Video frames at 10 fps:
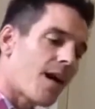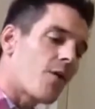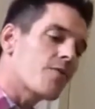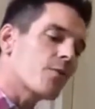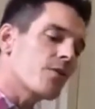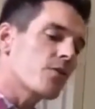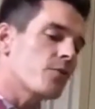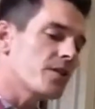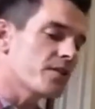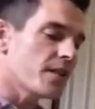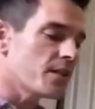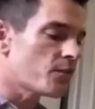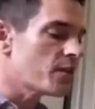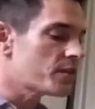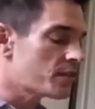However, with the recent
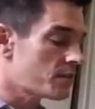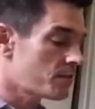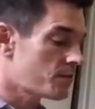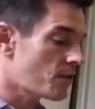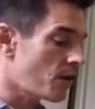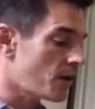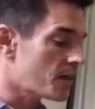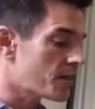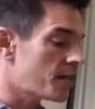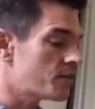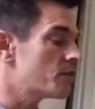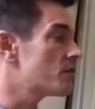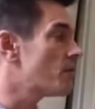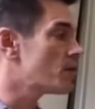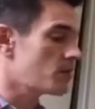increase in scholarly attention
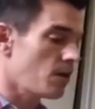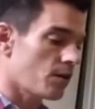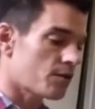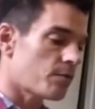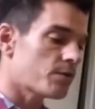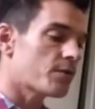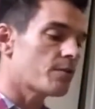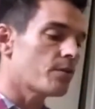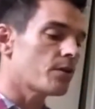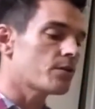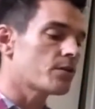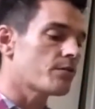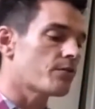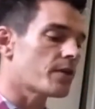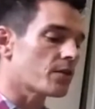to martial arts, plus the emergence
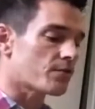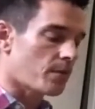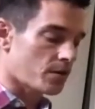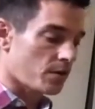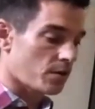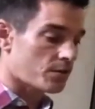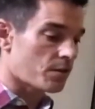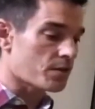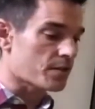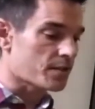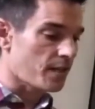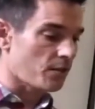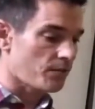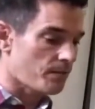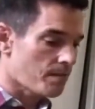of a field of martial arts studies
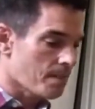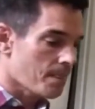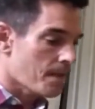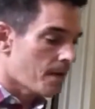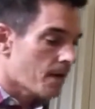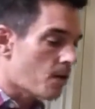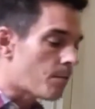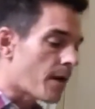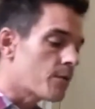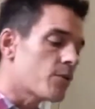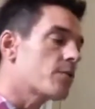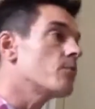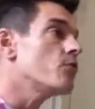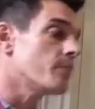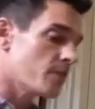itself, combined with the
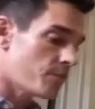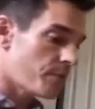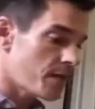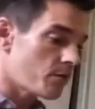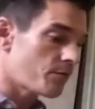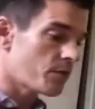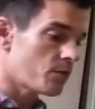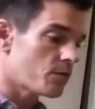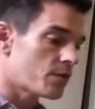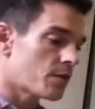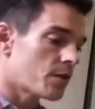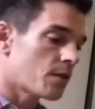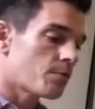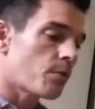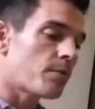movement of peer reviewed
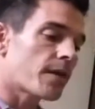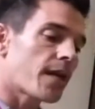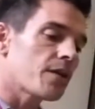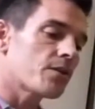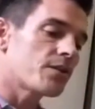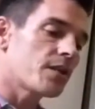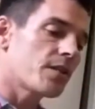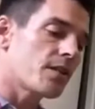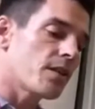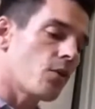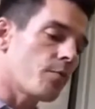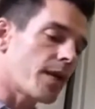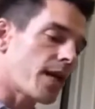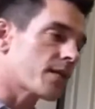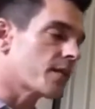publications into the
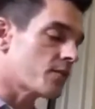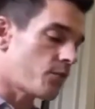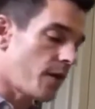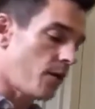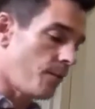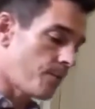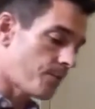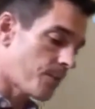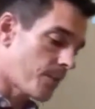open access realm,